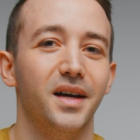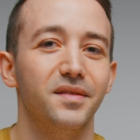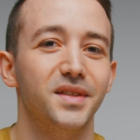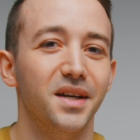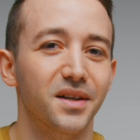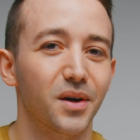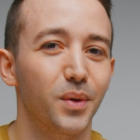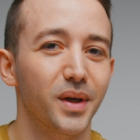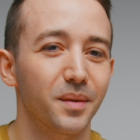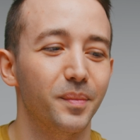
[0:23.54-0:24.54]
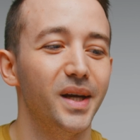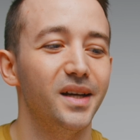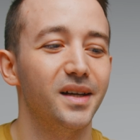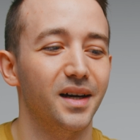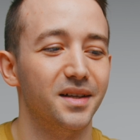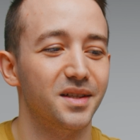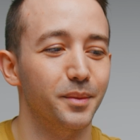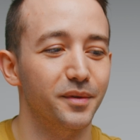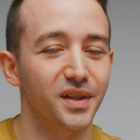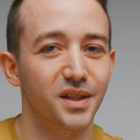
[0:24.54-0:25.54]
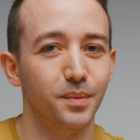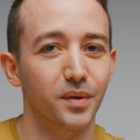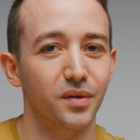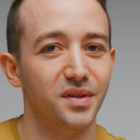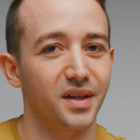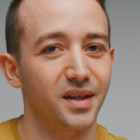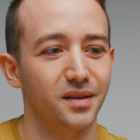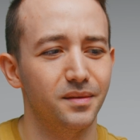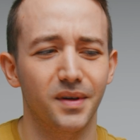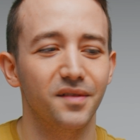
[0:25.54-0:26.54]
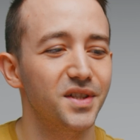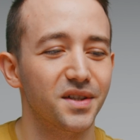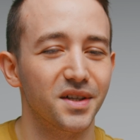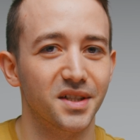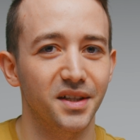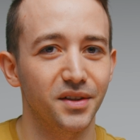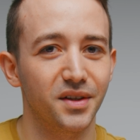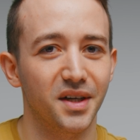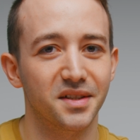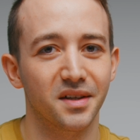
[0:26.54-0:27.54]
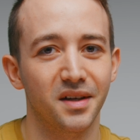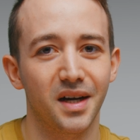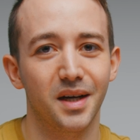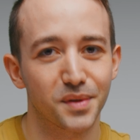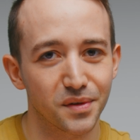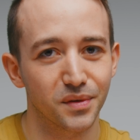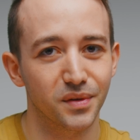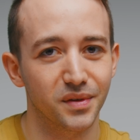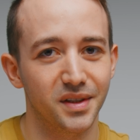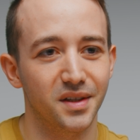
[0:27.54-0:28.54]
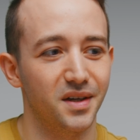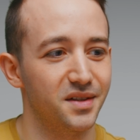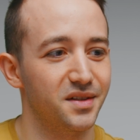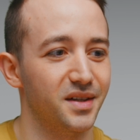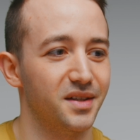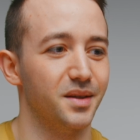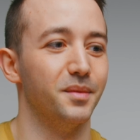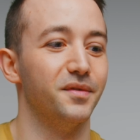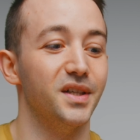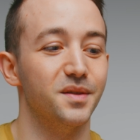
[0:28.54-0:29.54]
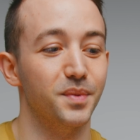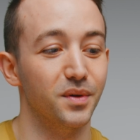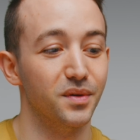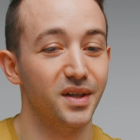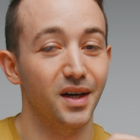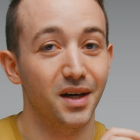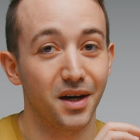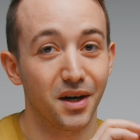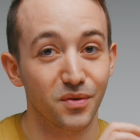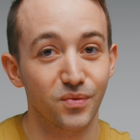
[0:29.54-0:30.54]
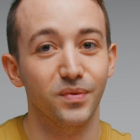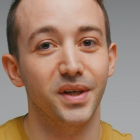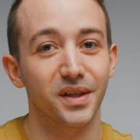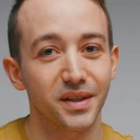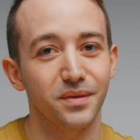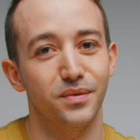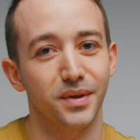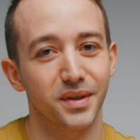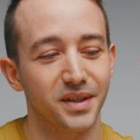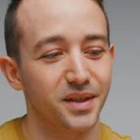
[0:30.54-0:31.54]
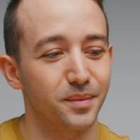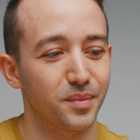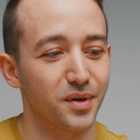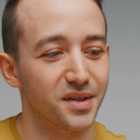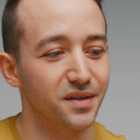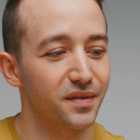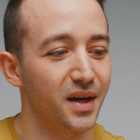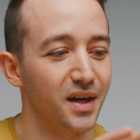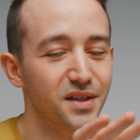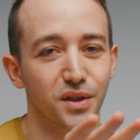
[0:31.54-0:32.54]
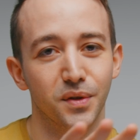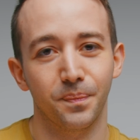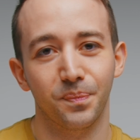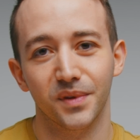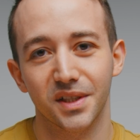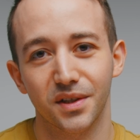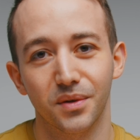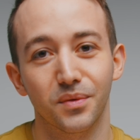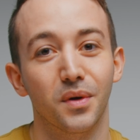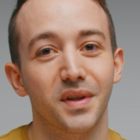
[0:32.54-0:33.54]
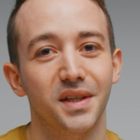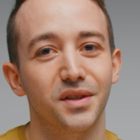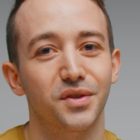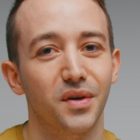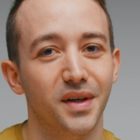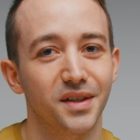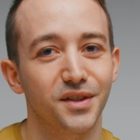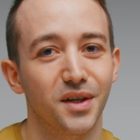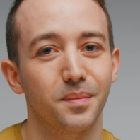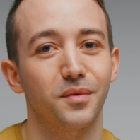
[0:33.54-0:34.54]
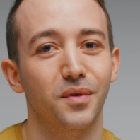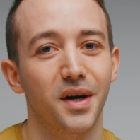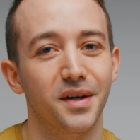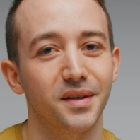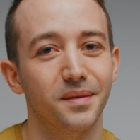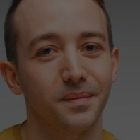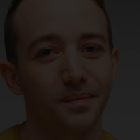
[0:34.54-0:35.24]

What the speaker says: I have taken a quick peek at some of these builds, and I've just got to say, you guys are absolutely nuts. Like, some of these builds are really impressive. So let's roll the intro and jump right in.